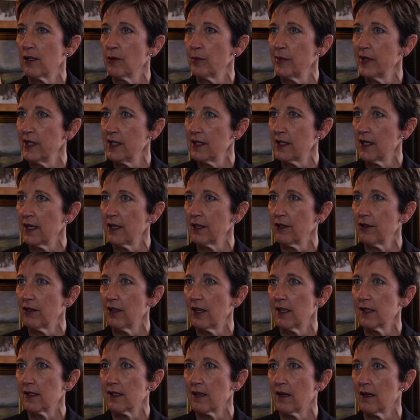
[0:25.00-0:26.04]
that are being done
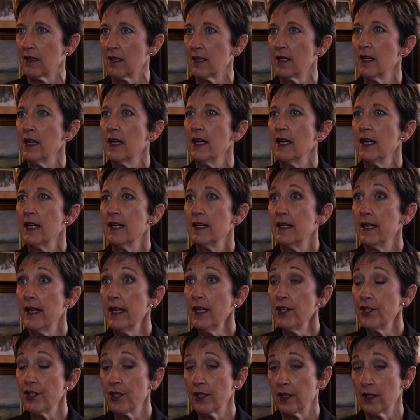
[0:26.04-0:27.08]
across our
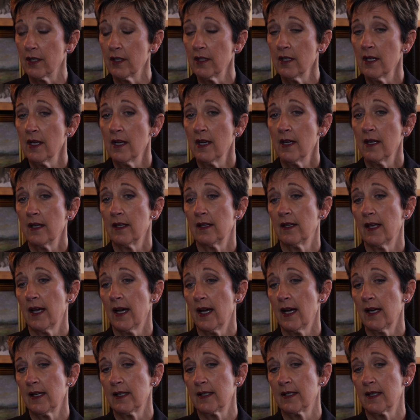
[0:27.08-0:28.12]
nation
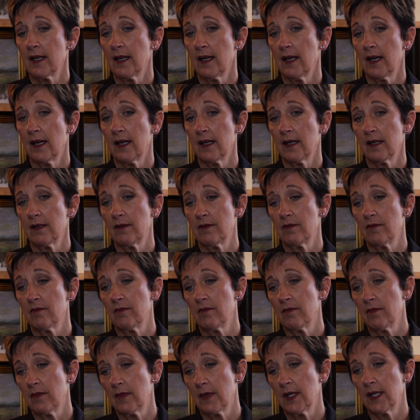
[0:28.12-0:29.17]
that
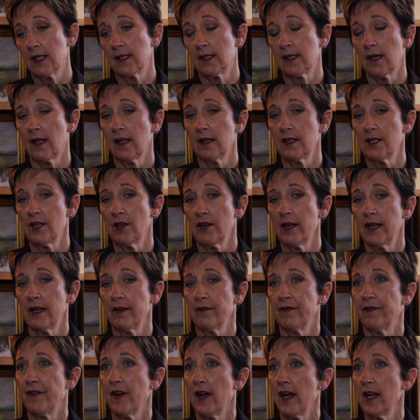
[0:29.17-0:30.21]
that solitary
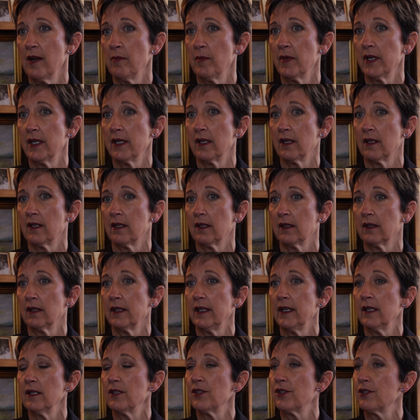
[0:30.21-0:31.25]
confinement
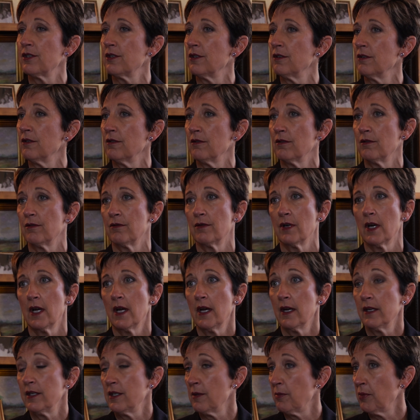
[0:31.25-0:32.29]
leads to
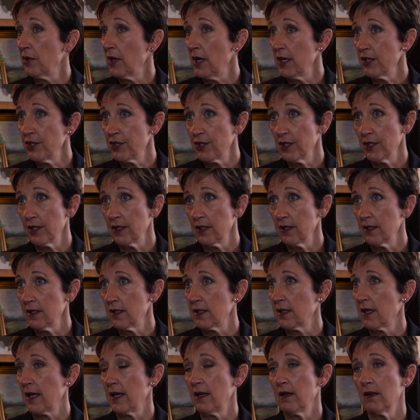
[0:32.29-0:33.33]
depression,
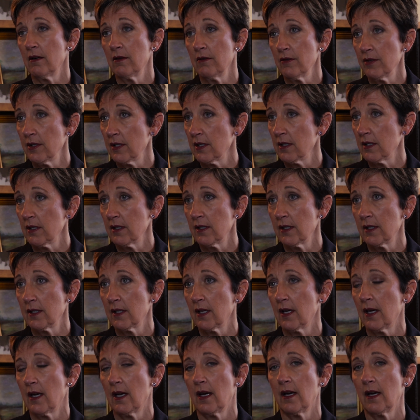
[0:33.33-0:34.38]
psychosis,